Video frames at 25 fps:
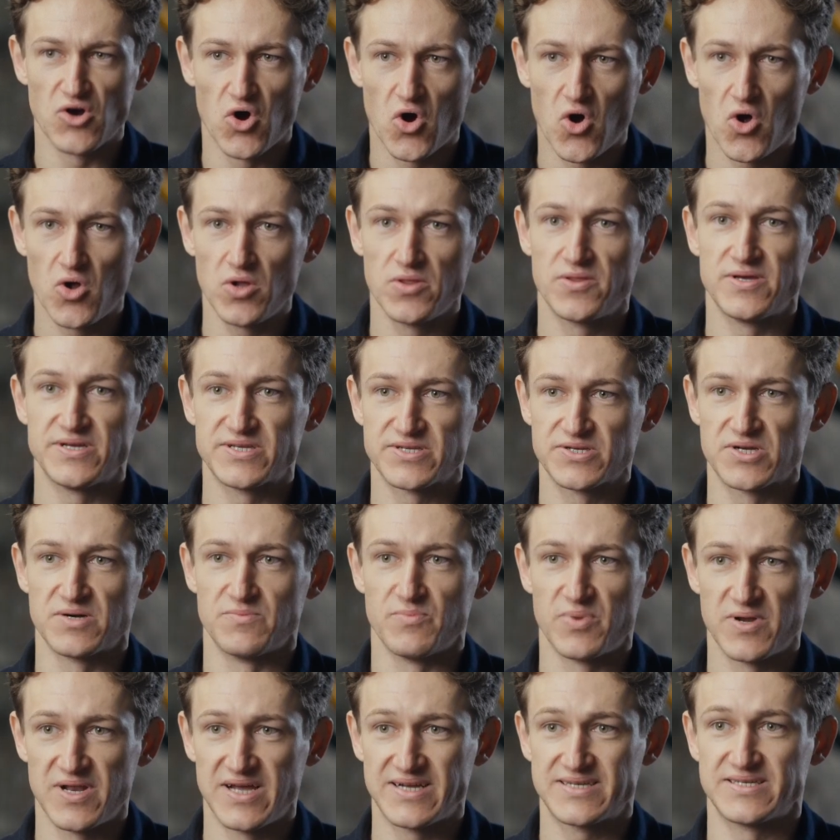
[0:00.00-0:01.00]
all this
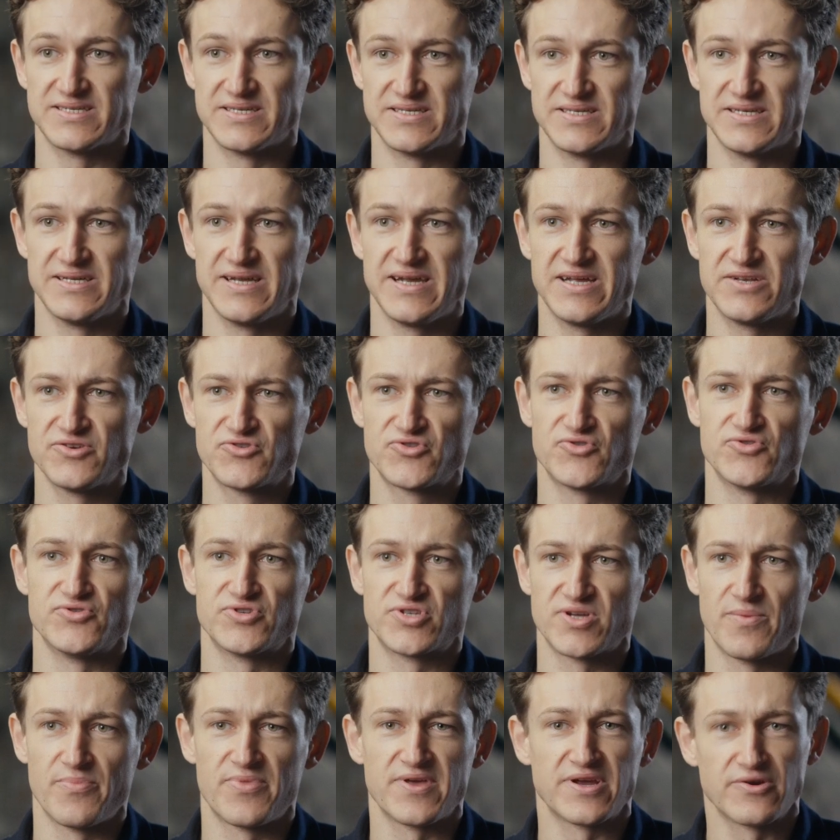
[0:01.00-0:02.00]
complexity into
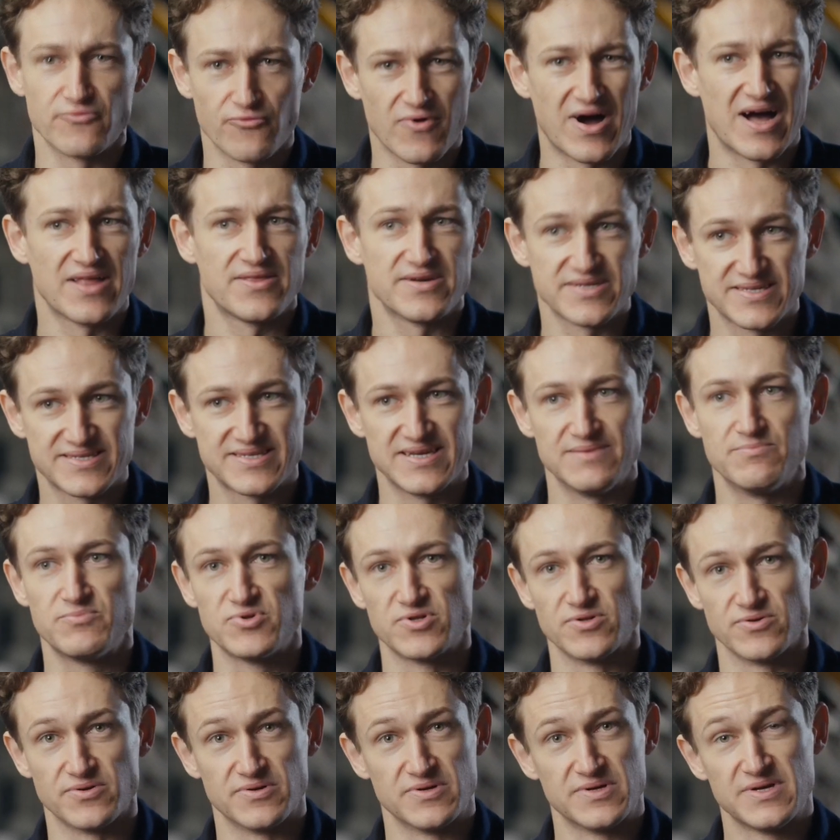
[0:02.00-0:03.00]
something rather
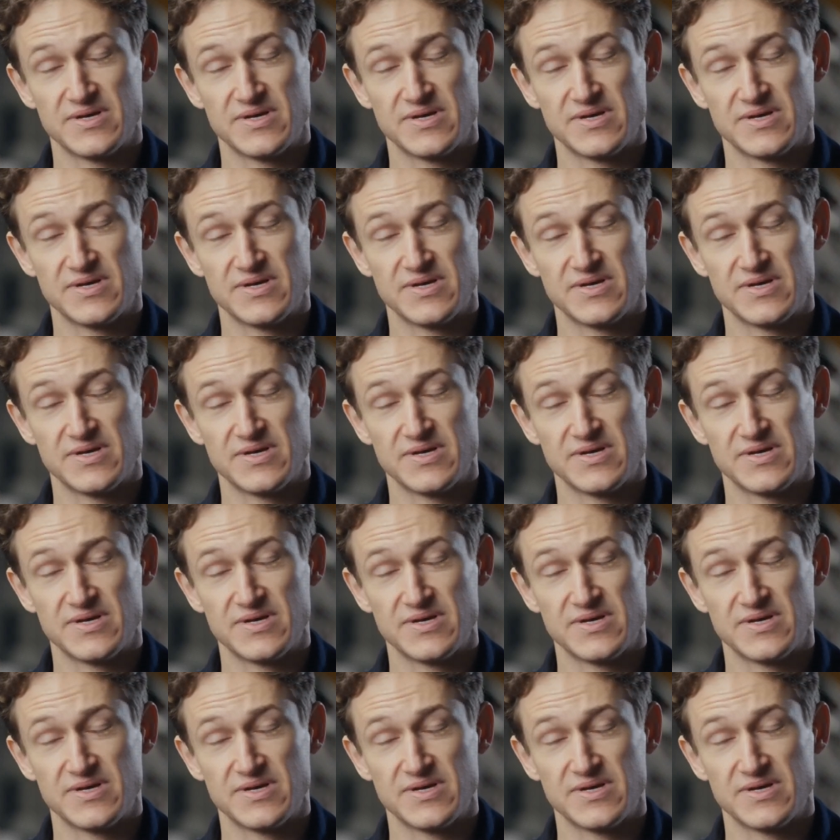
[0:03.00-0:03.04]
simple